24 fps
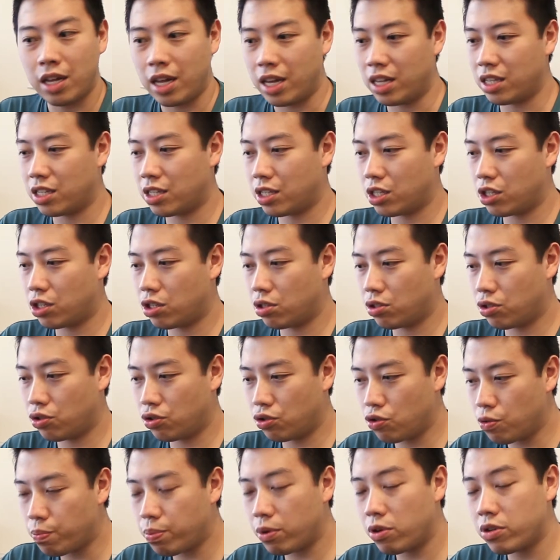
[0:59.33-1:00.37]
It's
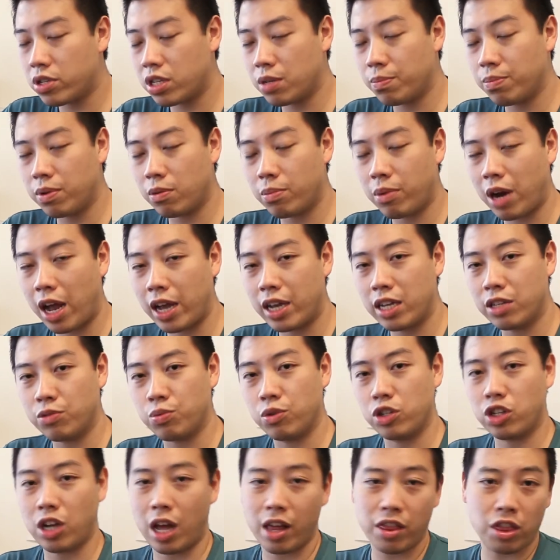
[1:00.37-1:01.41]
super simple brackets,
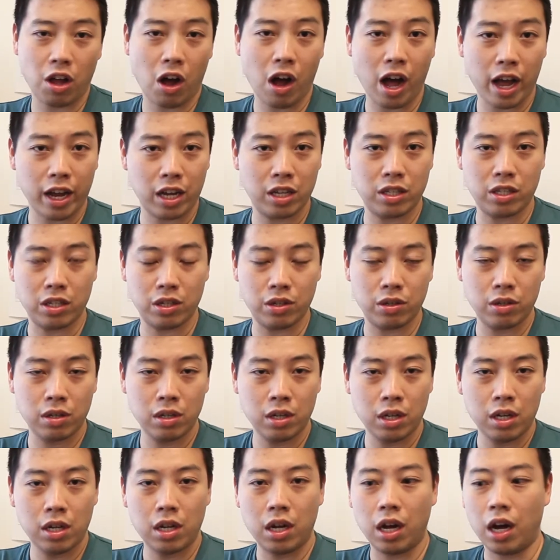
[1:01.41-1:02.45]
which I thought I could do.
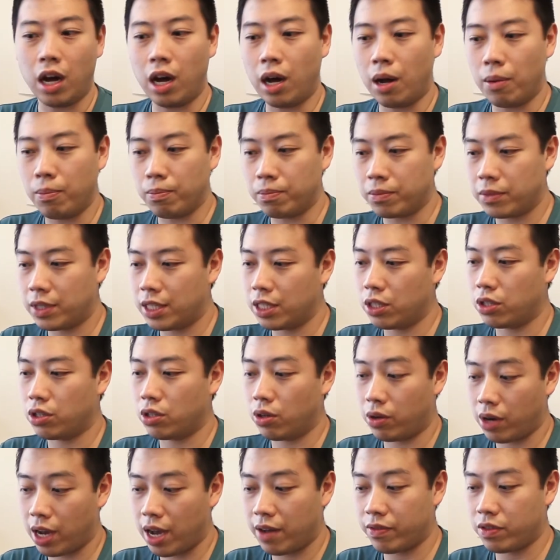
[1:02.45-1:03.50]
Just
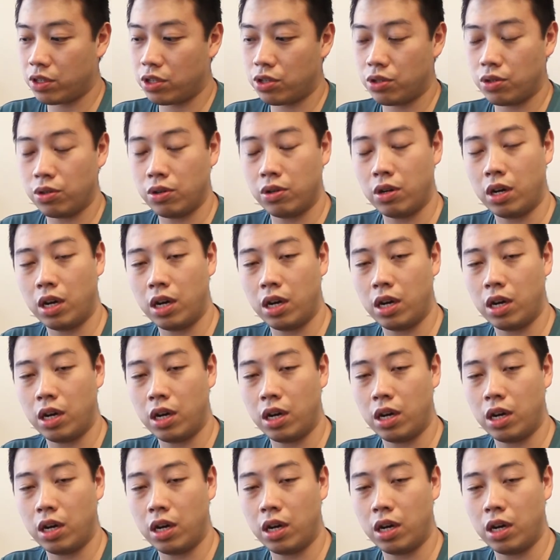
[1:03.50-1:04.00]
don't have to,